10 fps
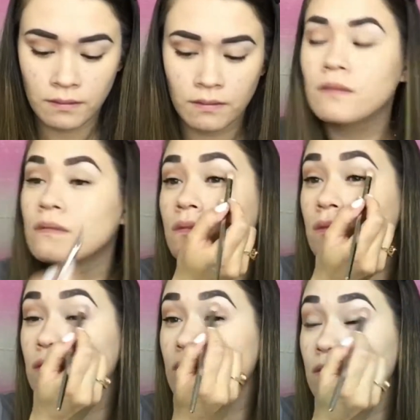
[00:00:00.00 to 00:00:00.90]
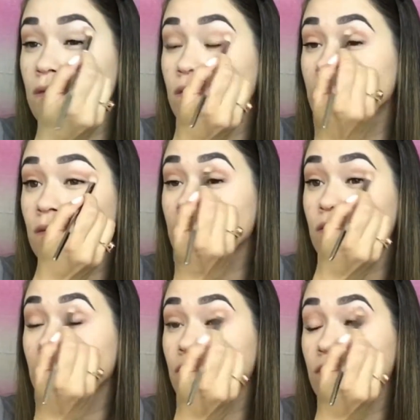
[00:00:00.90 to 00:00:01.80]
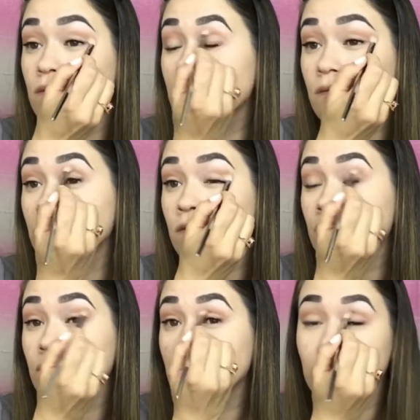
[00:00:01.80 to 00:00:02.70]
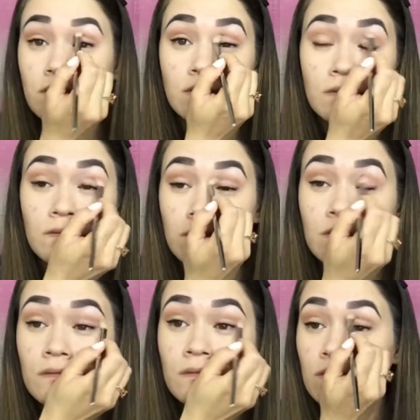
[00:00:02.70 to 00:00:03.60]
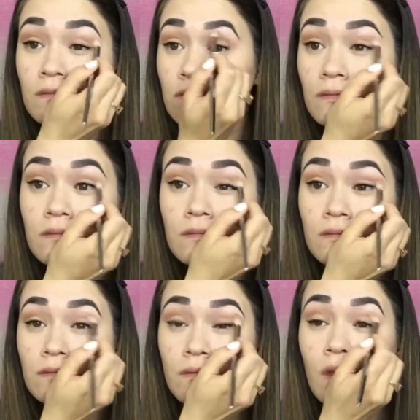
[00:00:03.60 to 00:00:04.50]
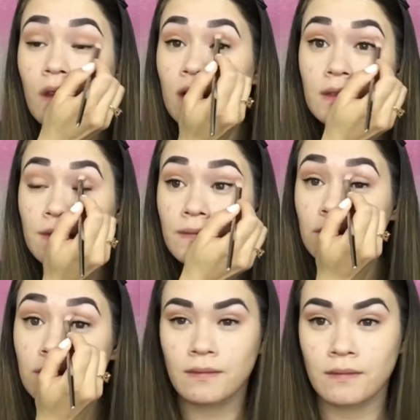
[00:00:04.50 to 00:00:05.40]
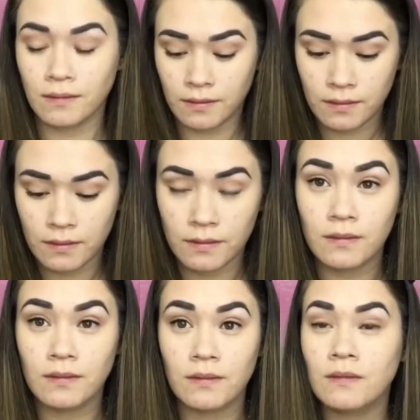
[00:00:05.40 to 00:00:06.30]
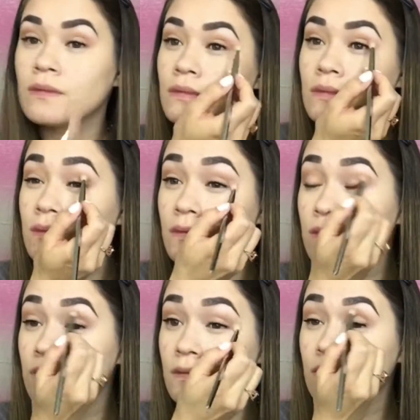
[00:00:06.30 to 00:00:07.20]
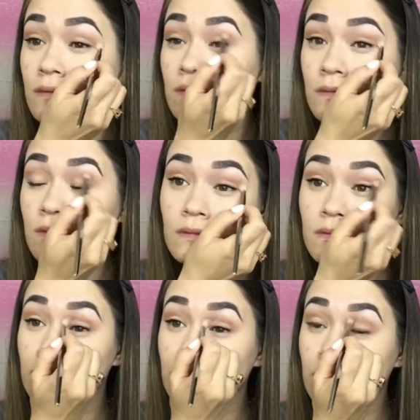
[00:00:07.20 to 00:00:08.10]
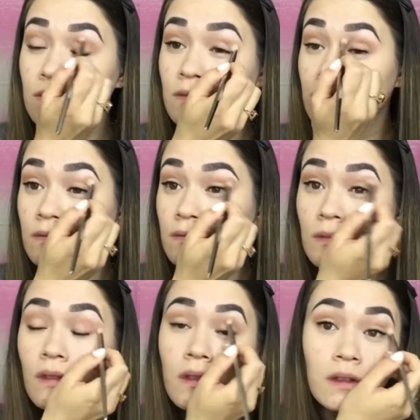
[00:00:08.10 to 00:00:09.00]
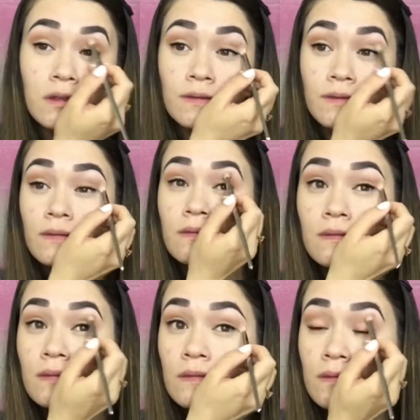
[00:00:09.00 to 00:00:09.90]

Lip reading: And this just helps ensure that it blends really nicely. I'm pretty sure I use this color as a transition shade no matter what look I'm using for the